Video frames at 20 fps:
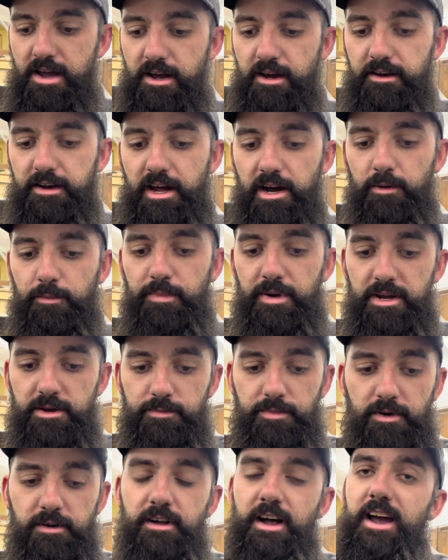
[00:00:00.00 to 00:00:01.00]
Now,
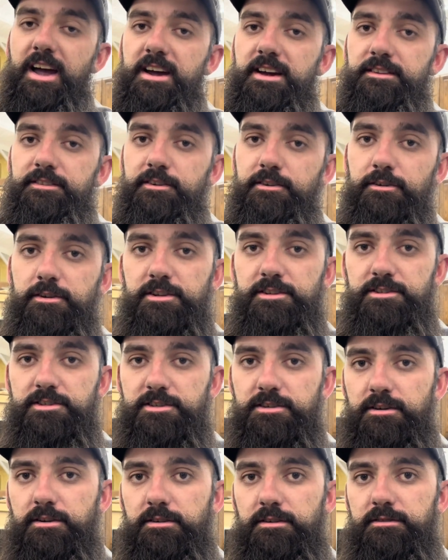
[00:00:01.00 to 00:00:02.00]
people had their
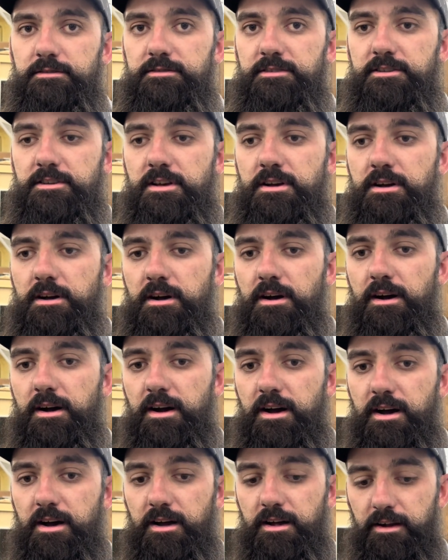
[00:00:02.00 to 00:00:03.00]
concerns
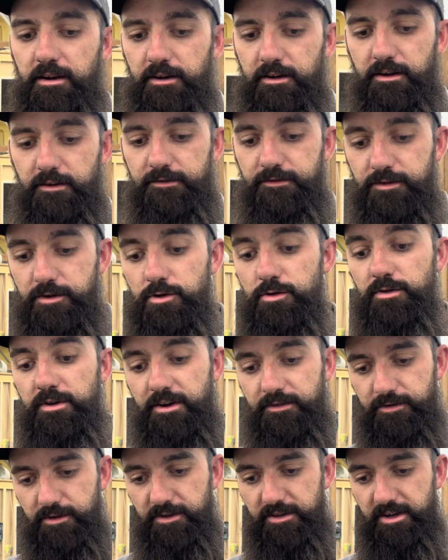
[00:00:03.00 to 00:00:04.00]
on a few
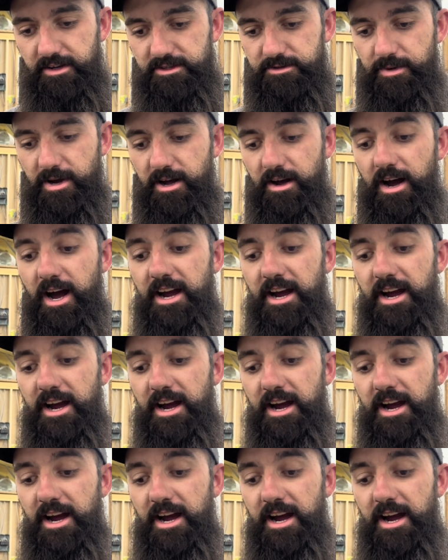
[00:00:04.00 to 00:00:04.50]
different things about it.